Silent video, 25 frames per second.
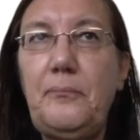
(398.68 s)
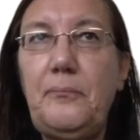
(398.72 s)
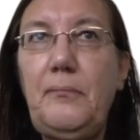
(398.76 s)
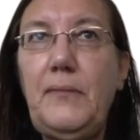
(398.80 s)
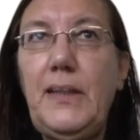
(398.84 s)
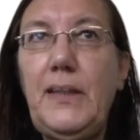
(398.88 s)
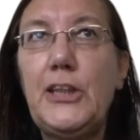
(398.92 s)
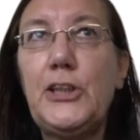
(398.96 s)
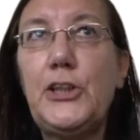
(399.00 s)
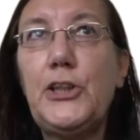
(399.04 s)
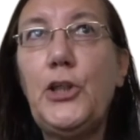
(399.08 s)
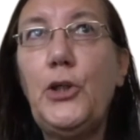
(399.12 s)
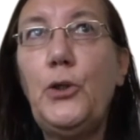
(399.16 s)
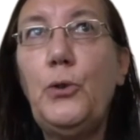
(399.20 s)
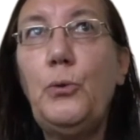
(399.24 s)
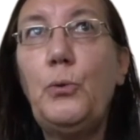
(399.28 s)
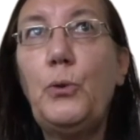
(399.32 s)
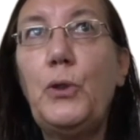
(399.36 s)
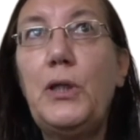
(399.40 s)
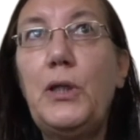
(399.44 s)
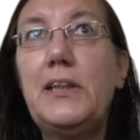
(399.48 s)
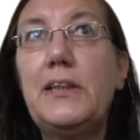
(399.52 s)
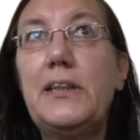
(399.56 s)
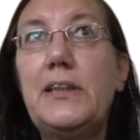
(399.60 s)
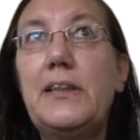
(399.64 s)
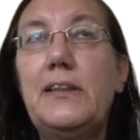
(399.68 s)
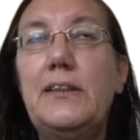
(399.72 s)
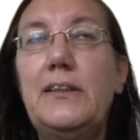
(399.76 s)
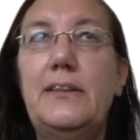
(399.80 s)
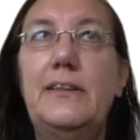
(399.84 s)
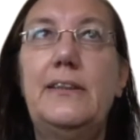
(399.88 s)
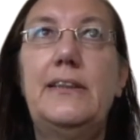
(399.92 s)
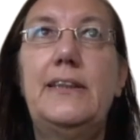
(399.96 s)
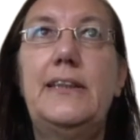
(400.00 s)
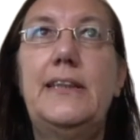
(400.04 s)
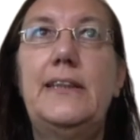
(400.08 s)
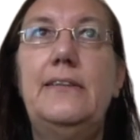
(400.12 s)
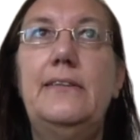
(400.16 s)
So
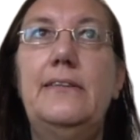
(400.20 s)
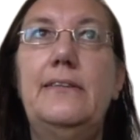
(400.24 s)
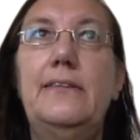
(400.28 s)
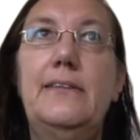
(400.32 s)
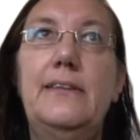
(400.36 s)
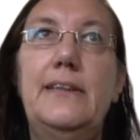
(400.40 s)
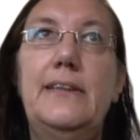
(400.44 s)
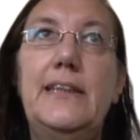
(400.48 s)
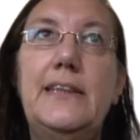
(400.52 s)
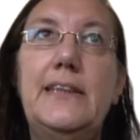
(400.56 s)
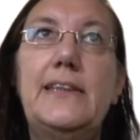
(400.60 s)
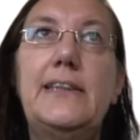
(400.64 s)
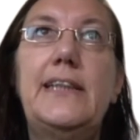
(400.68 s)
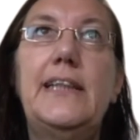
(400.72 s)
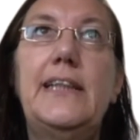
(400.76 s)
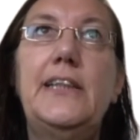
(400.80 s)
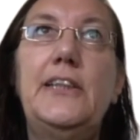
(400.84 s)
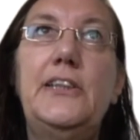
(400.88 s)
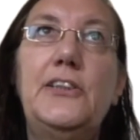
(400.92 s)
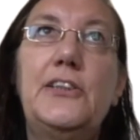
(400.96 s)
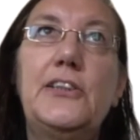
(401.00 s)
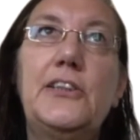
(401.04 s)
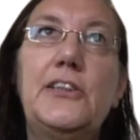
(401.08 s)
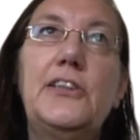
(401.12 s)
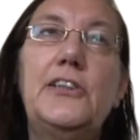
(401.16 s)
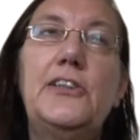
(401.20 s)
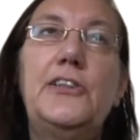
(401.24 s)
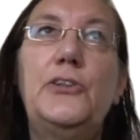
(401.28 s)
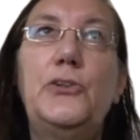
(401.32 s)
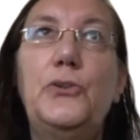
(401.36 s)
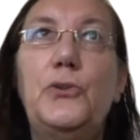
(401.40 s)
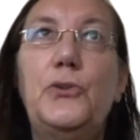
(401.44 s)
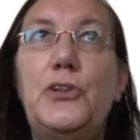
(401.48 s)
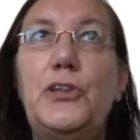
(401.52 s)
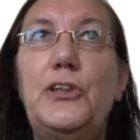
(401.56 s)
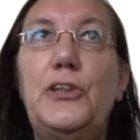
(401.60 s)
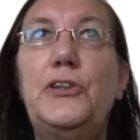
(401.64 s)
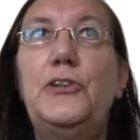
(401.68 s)
this danger is
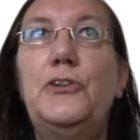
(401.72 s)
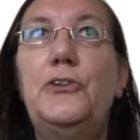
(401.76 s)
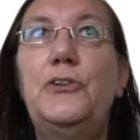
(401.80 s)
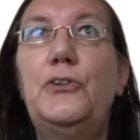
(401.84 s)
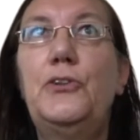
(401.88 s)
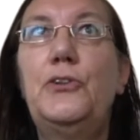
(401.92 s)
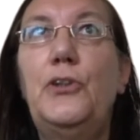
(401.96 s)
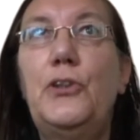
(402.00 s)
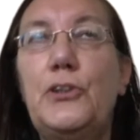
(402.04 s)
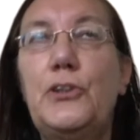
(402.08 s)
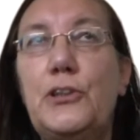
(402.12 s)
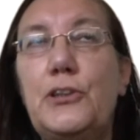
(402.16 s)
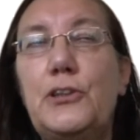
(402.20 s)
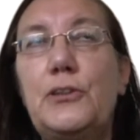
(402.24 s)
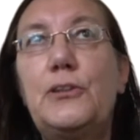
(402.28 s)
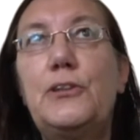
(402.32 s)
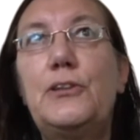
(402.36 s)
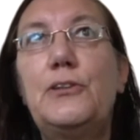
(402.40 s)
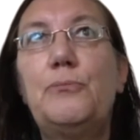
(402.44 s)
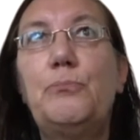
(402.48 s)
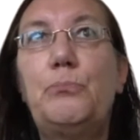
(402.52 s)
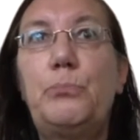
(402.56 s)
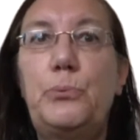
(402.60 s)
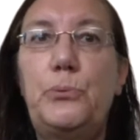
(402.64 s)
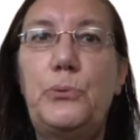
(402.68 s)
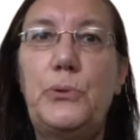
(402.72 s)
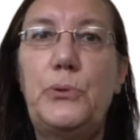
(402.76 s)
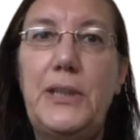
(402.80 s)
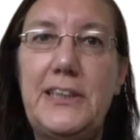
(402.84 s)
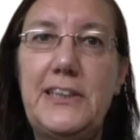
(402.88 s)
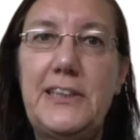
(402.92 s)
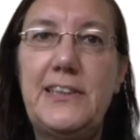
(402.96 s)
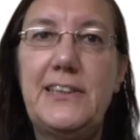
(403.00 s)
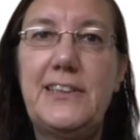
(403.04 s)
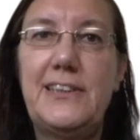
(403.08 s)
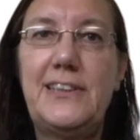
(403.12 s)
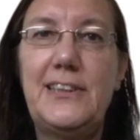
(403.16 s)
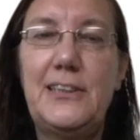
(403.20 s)
usually not
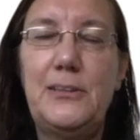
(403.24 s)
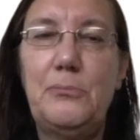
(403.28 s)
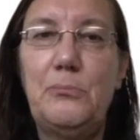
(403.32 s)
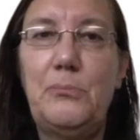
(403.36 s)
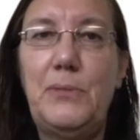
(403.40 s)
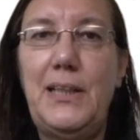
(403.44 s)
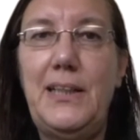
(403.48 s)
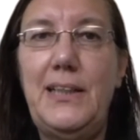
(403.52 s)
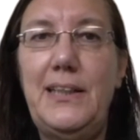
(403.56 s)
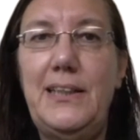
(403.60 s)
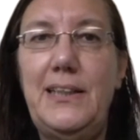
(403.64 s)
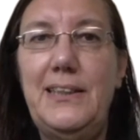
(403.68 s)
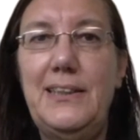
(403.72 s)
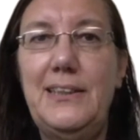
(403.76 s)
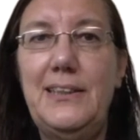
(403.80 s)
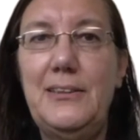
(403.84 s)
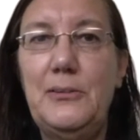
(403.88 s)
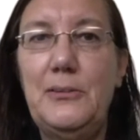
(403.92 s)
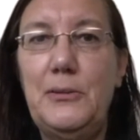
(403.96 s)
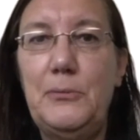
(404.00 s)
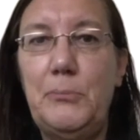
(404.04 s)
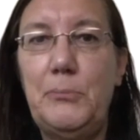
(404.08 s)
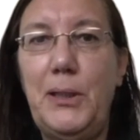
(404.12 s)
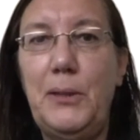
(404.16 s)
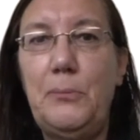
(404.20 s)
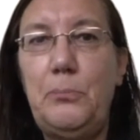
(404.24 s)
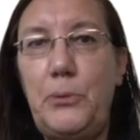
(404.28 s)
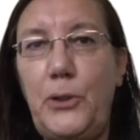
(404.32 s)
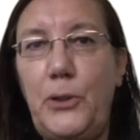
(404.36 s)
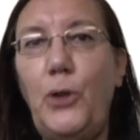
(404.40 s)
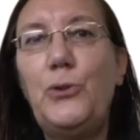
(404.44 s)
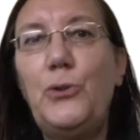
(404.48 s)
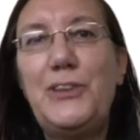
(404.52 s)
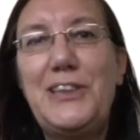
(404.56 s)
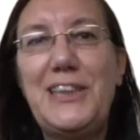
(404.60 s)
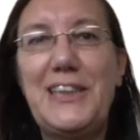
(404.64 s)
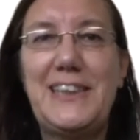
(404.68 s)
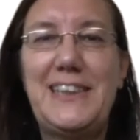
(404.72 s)
present in my
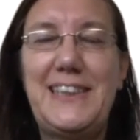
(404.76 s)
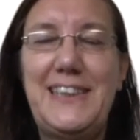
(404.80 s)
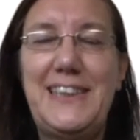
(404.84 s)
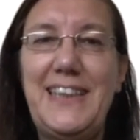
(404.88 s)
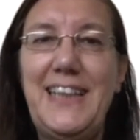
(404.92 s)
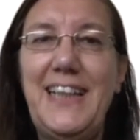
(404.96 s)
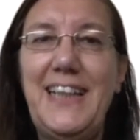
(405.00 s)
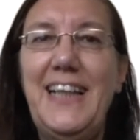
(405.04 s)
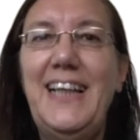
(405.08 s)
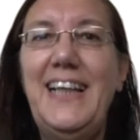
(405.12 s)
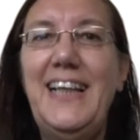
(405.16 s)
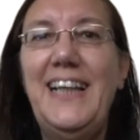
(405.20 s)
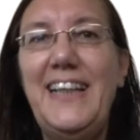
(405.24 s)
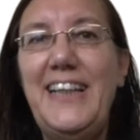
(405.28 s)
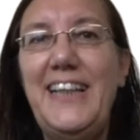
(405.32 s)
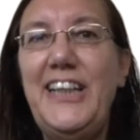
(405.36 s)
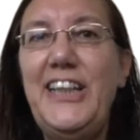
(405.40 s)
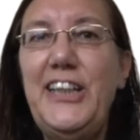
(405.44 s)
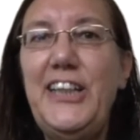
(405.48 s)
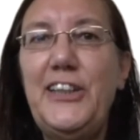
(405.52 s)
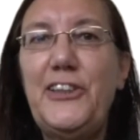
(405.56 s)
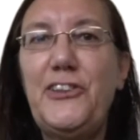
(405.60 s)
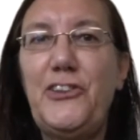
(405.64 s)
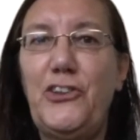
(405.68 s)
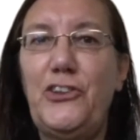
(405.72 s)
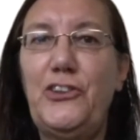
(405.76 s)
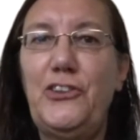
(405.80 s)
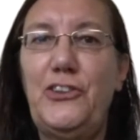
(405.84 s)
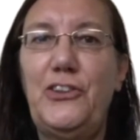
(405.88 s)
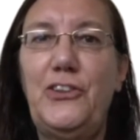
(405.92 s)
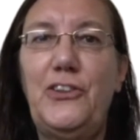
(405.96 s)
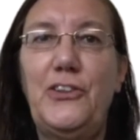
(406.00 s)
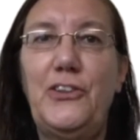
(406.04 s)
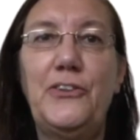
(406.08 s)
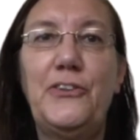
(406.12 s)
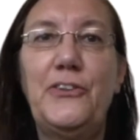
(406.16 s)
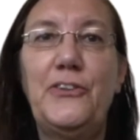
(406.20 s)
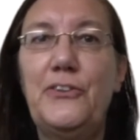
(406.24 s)
projects here
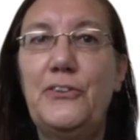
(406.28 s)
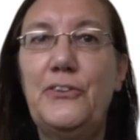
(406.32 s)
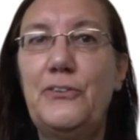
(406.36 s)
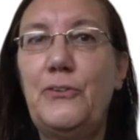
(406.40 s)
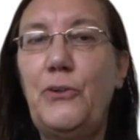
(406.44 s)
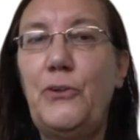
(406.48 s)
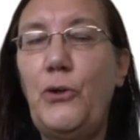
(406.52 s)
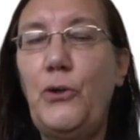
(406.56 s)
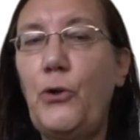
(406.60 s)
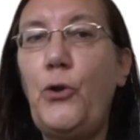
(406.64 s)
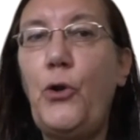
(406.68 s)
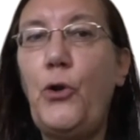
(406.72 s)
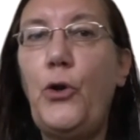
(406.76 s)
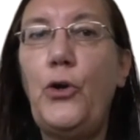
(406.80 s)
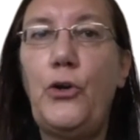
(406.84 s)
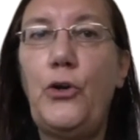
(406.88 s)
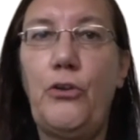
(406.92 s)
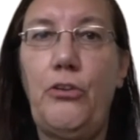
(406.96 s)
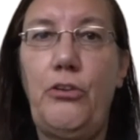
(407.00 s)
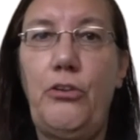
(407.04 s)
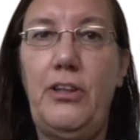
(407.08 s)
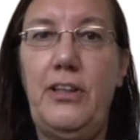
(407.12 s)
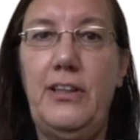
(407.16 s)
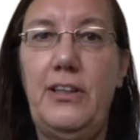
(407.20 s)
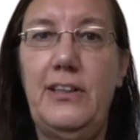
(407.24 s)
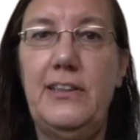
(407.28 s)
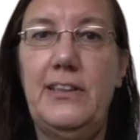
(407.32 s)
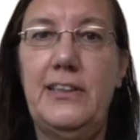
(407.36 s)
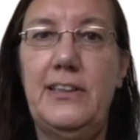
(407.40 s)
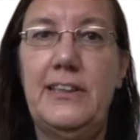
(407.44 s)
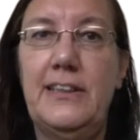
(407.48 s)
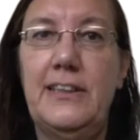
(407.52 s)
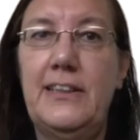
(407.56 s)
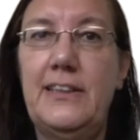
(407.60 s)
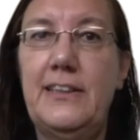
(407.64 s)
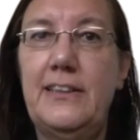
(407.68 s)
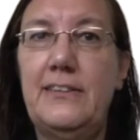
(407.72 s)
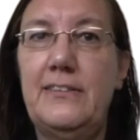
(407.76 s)
on Earth,
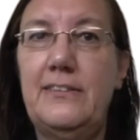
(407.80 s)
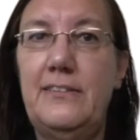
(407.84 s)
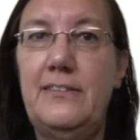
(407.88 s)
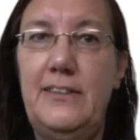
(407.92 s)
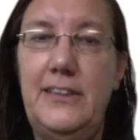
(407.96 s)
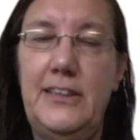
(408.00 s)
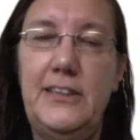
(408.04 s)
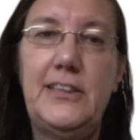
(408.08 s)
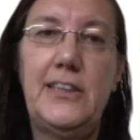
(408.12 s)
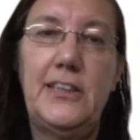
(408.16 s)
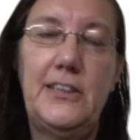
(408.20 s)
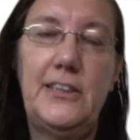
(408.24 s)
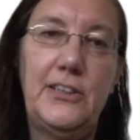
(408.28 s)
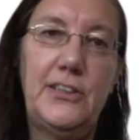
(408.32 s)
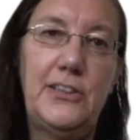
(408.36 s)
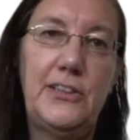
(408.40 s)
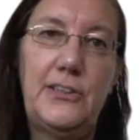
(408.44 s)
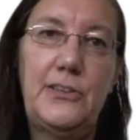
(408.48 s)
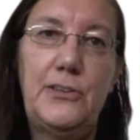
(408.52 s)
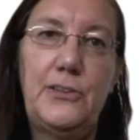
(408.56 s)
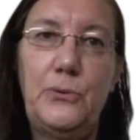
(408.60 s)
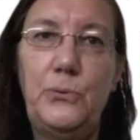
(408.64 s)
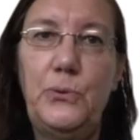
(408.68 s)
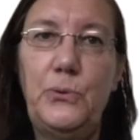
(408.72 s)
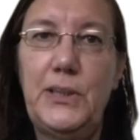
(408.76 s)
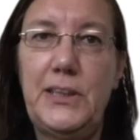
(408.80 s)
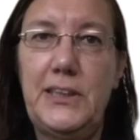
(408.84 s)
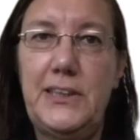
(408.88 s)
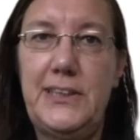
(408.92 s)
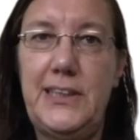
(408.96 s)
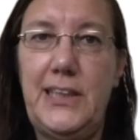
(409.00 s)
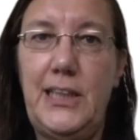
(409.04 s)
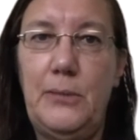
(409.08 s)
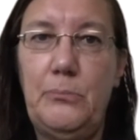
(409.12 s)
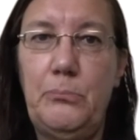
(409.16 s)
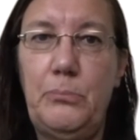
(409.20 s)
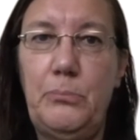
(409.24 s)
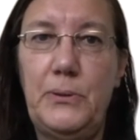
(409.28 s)
and these are just two
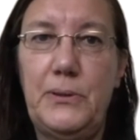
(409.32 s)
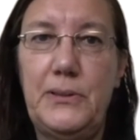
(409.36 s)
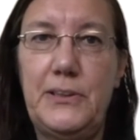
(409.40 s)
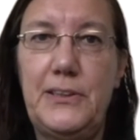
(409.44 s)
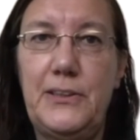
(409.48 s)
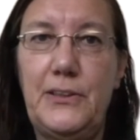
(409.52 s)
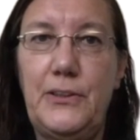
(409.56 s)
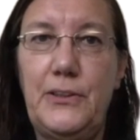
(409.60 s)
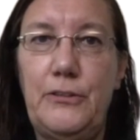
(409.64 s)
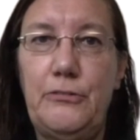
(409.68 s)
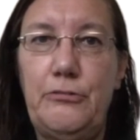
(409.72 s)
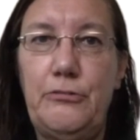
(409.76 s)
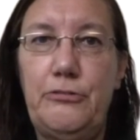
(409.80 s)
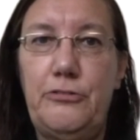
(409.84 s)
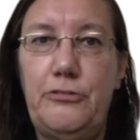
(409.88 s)
examples of